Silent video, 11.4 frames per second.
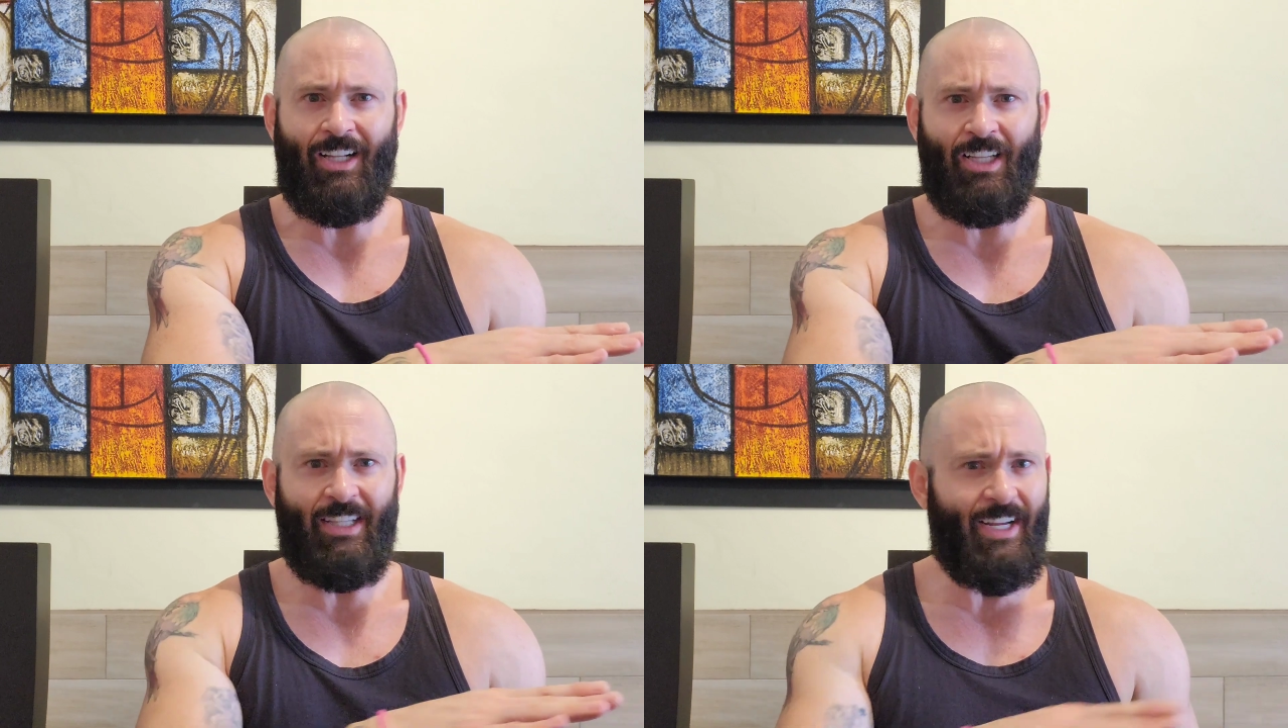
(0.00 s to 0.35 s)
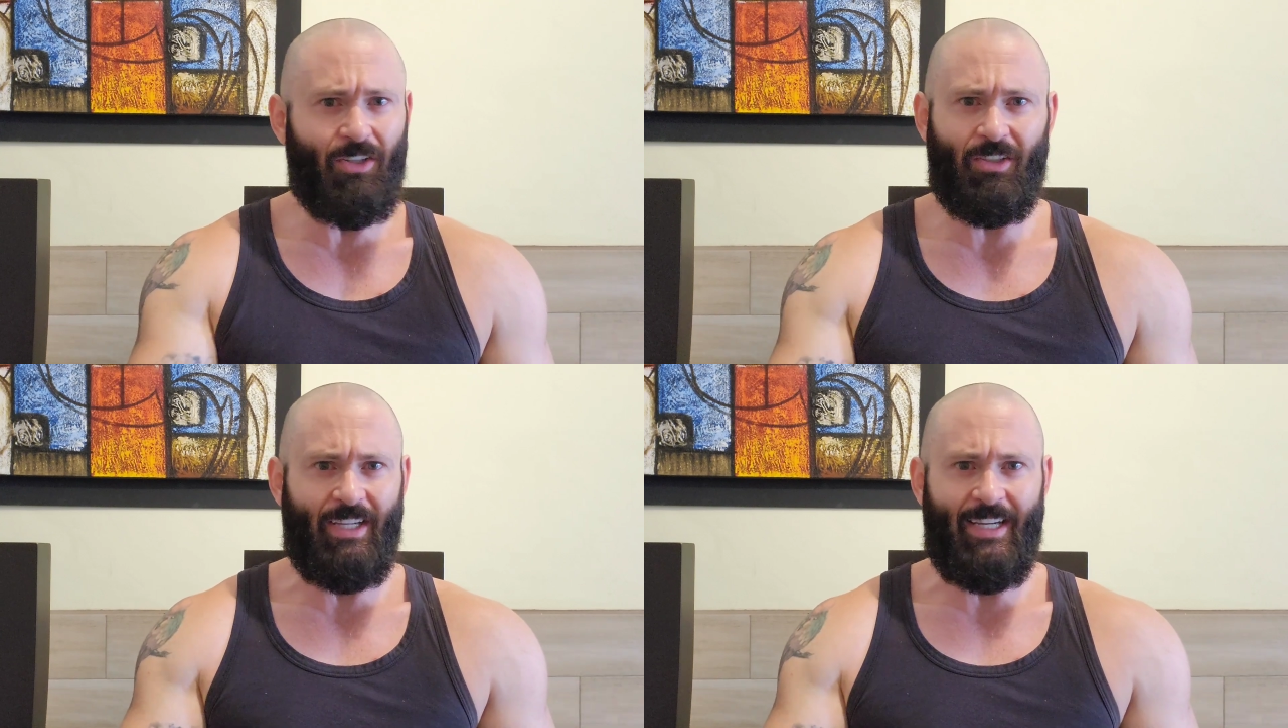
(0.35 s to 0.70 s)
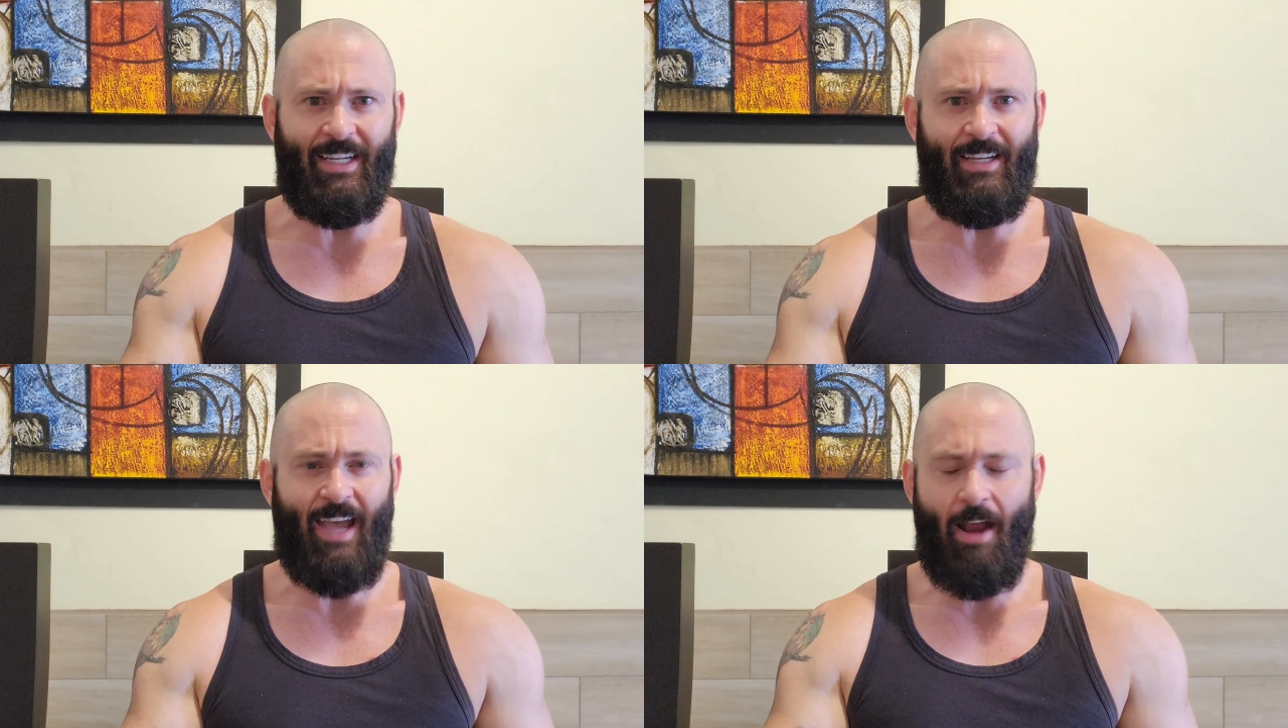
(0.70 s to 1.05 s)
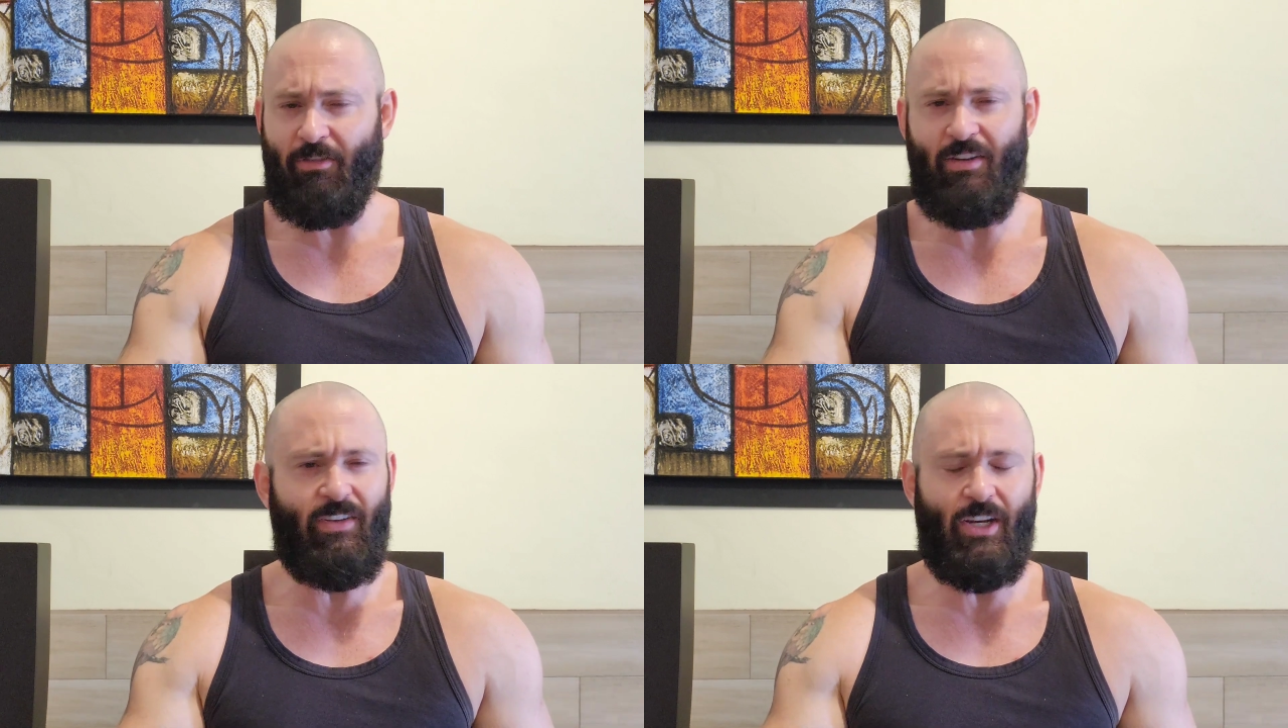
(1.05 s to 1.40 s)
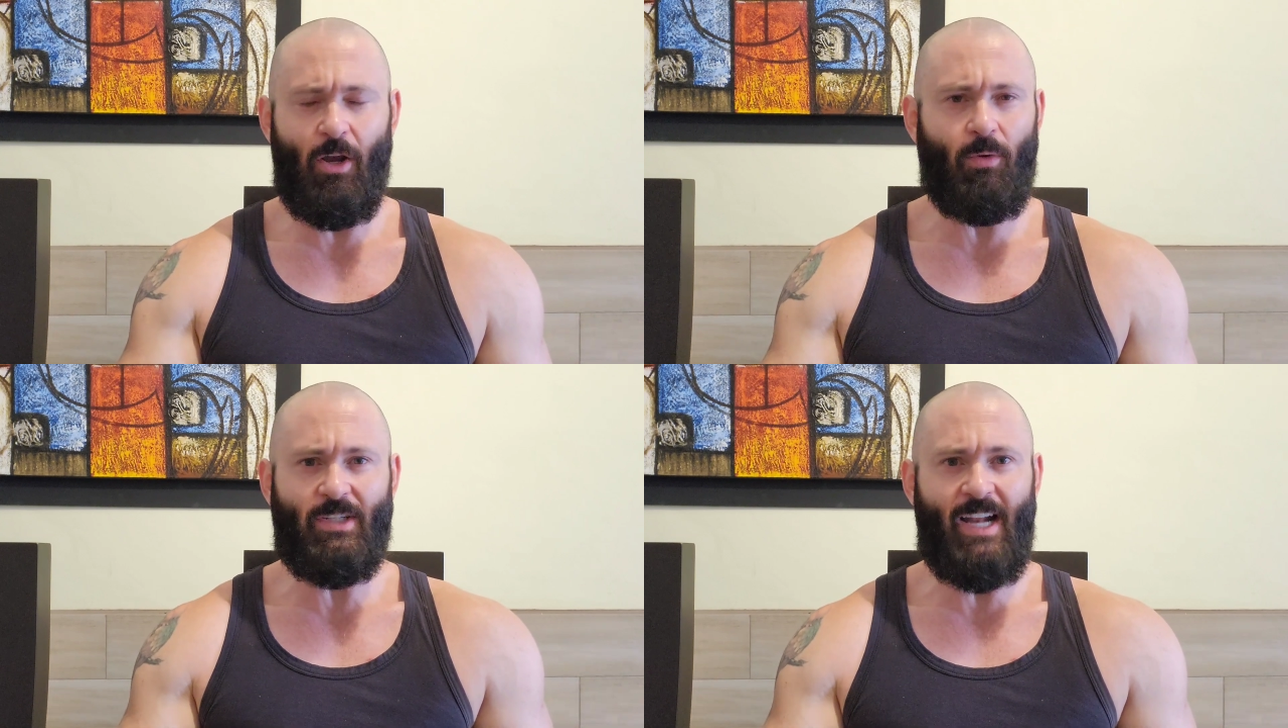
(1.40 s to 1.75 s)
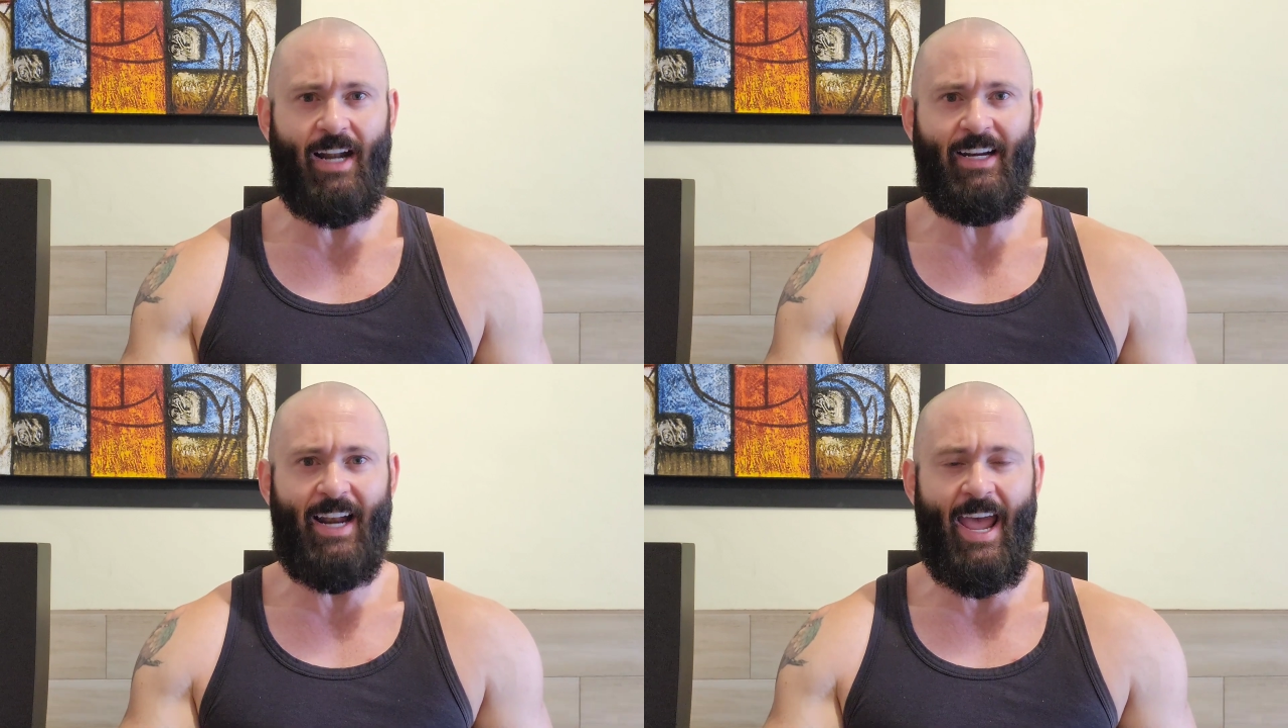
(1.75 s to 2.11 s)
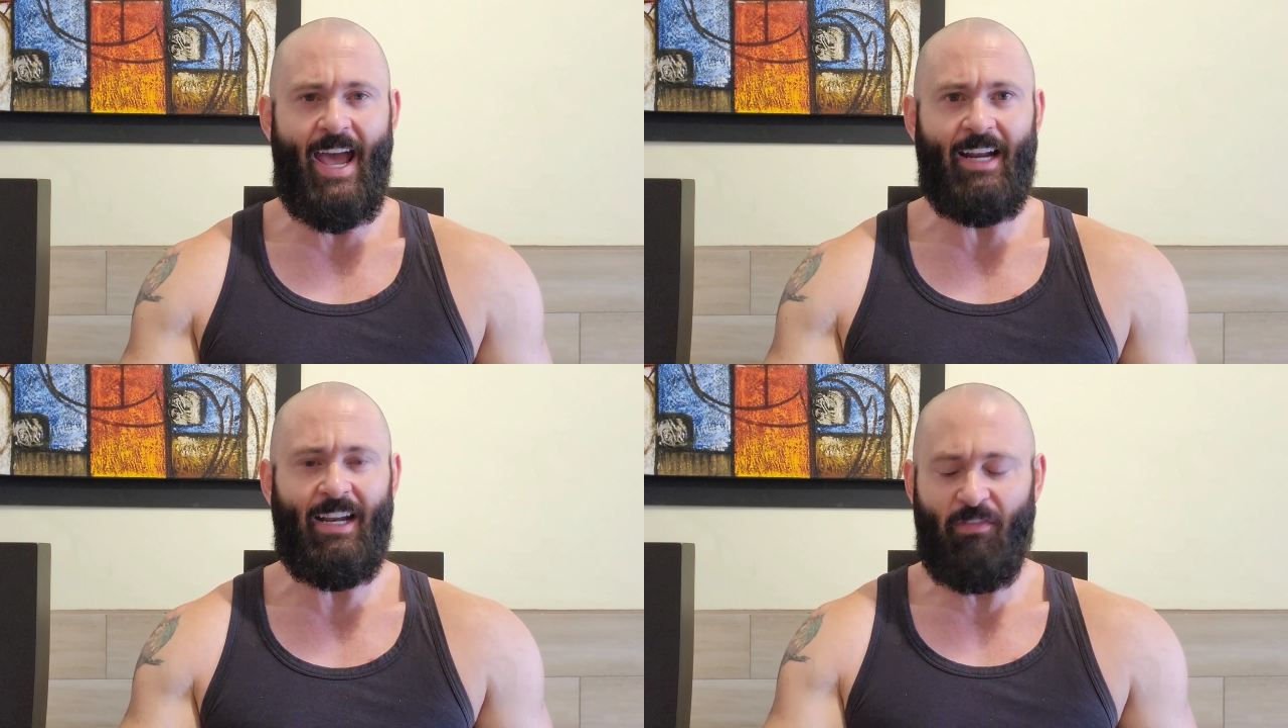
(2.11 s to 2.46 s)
clearly every video is not an ad.